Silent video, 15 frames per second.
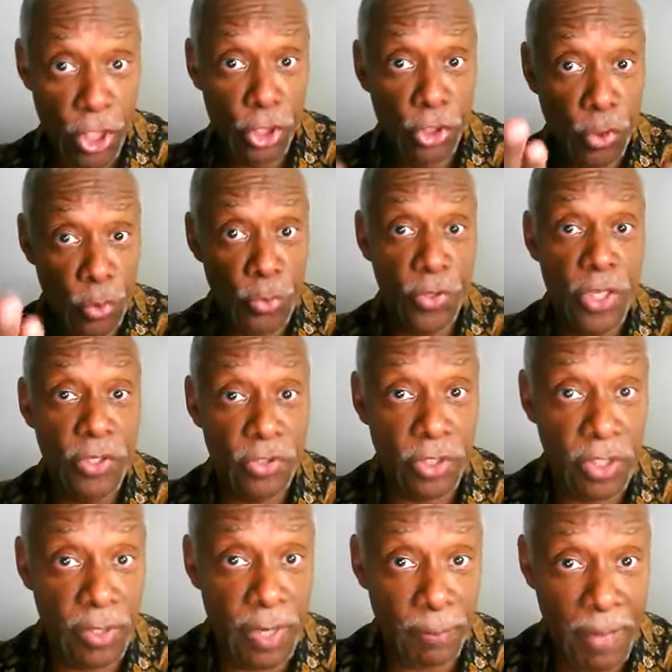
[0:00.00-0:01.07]
Two things are
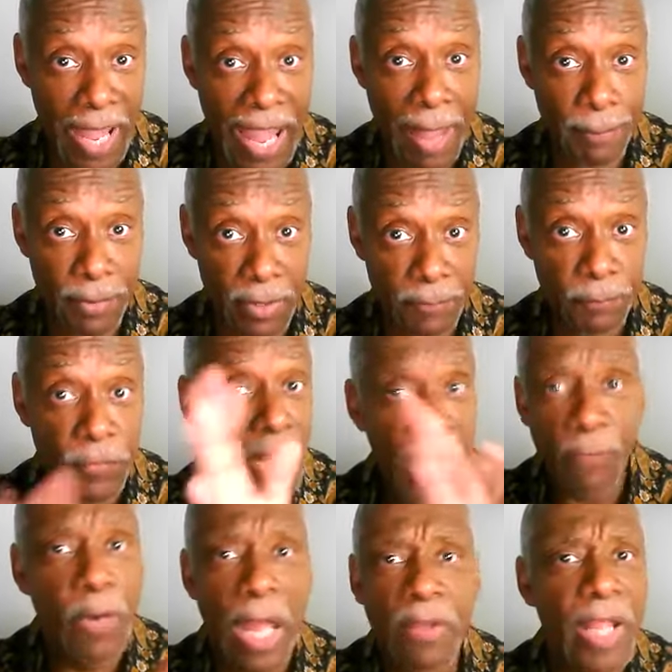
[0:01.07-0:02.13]
going to happen.
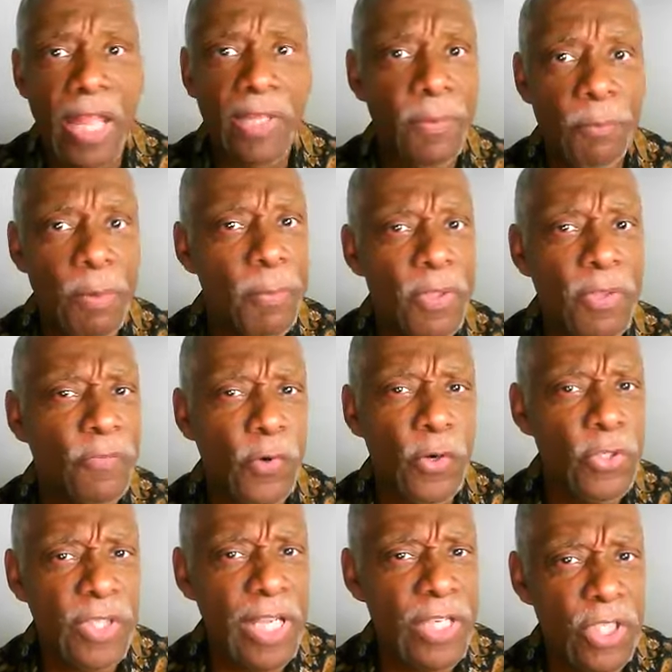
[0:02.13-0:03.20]
And remember the
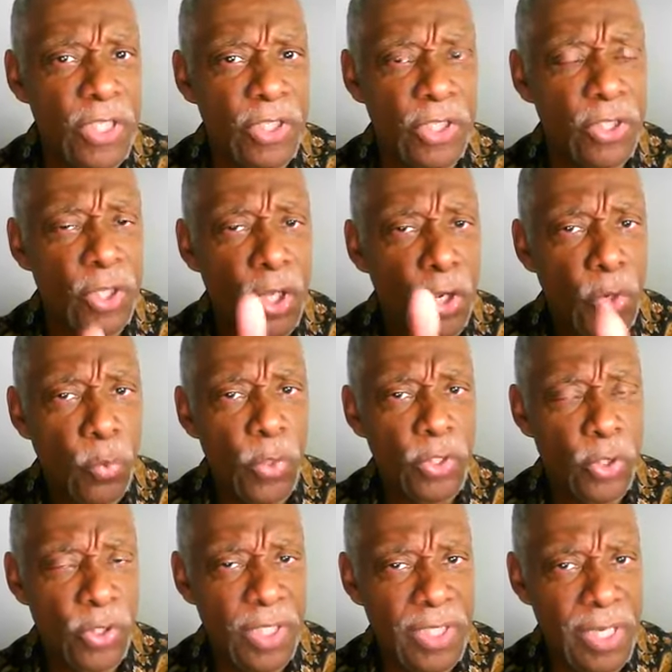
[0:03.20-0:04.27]
first day Jesus went
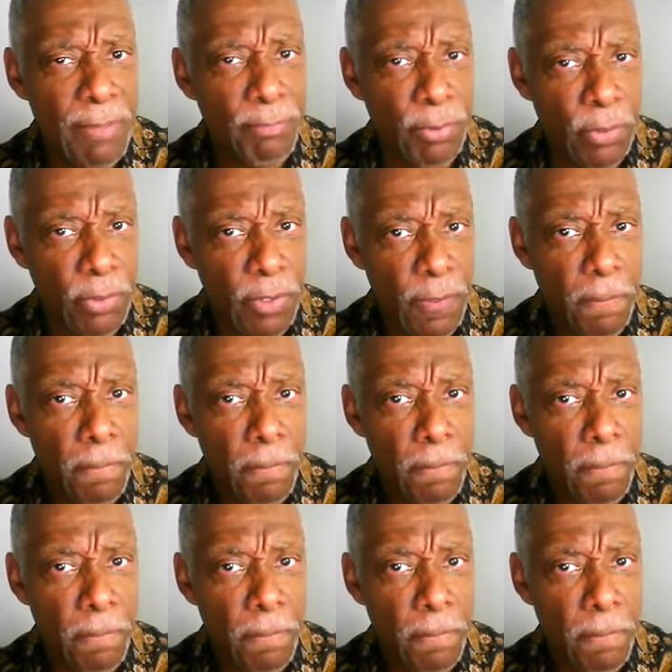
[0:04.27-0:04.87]
to the temple